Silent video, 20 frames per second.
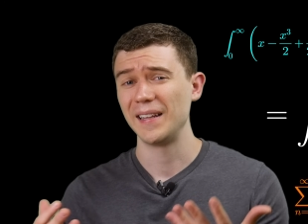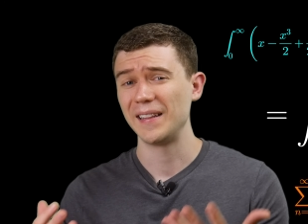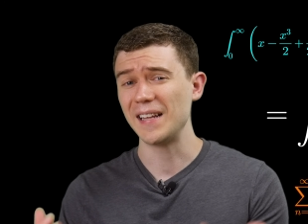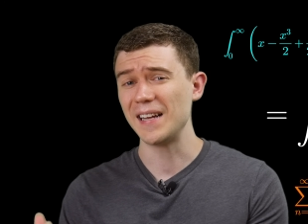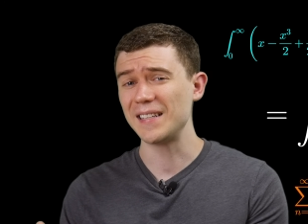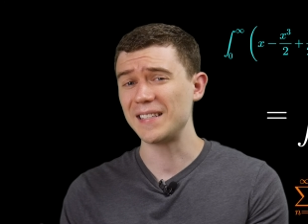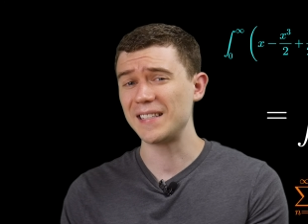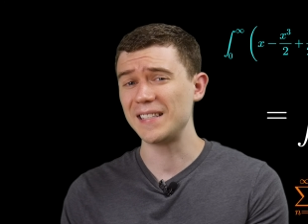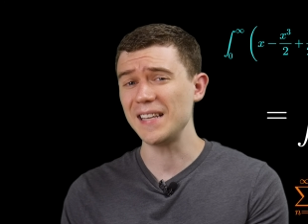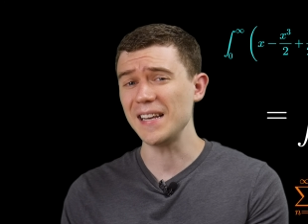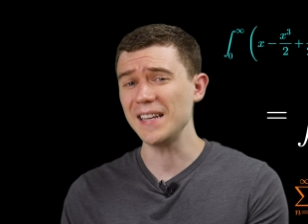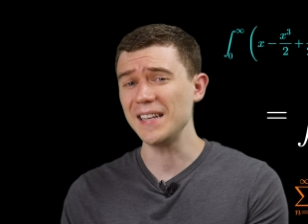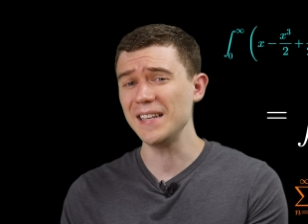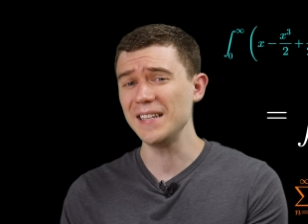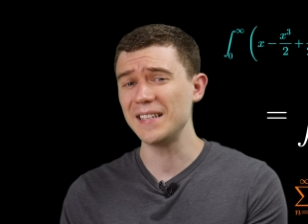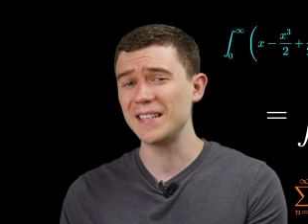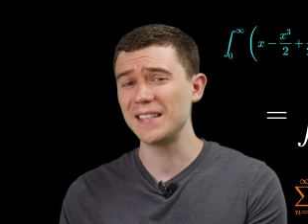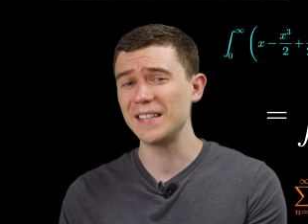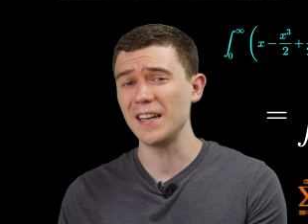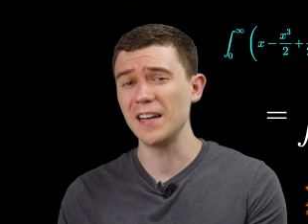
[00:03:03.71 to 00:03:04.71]
That
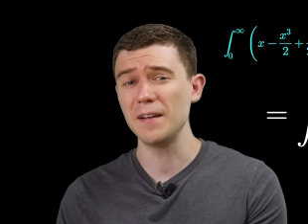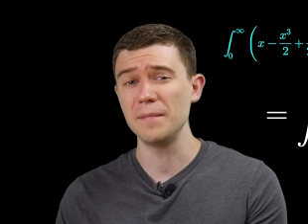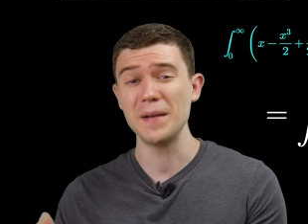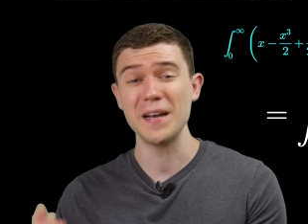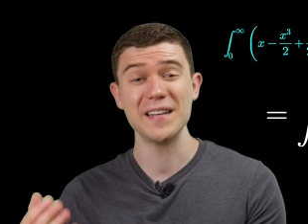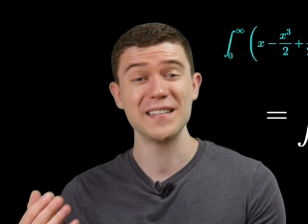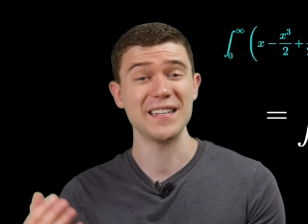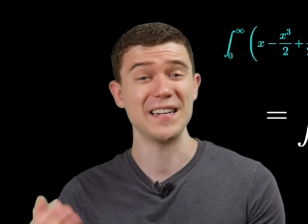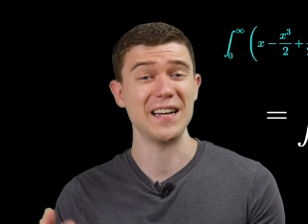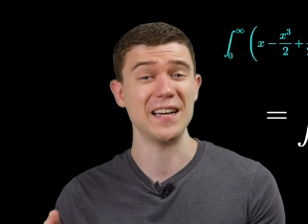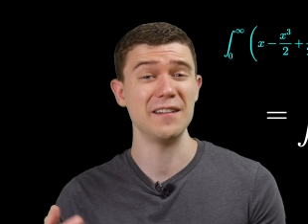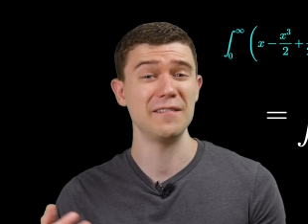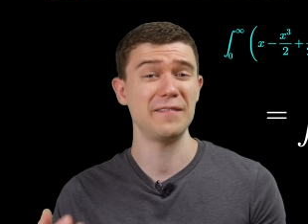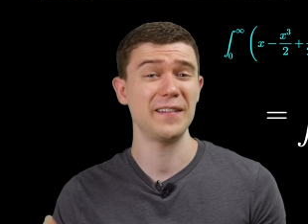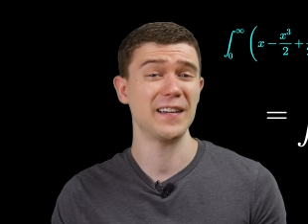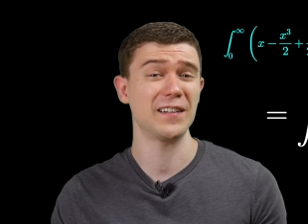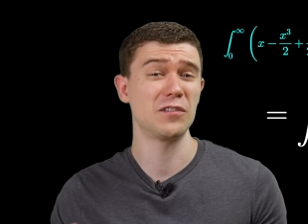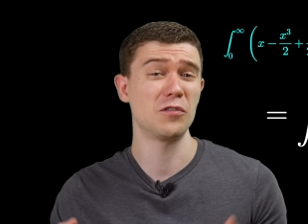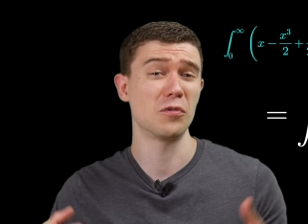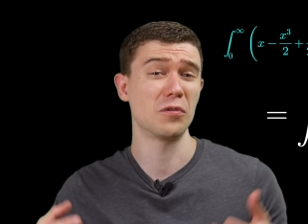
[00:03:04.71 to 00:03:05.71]
second sum has an n
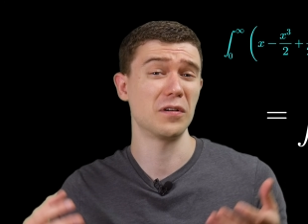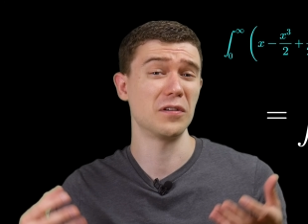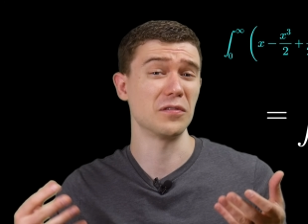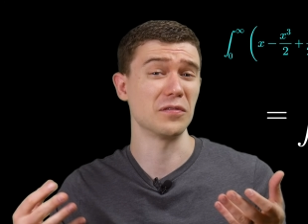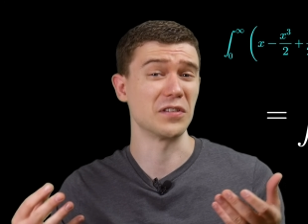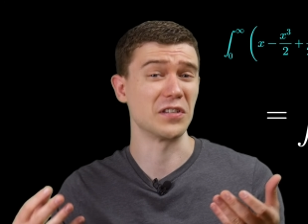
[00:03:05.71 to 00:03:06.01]
factorial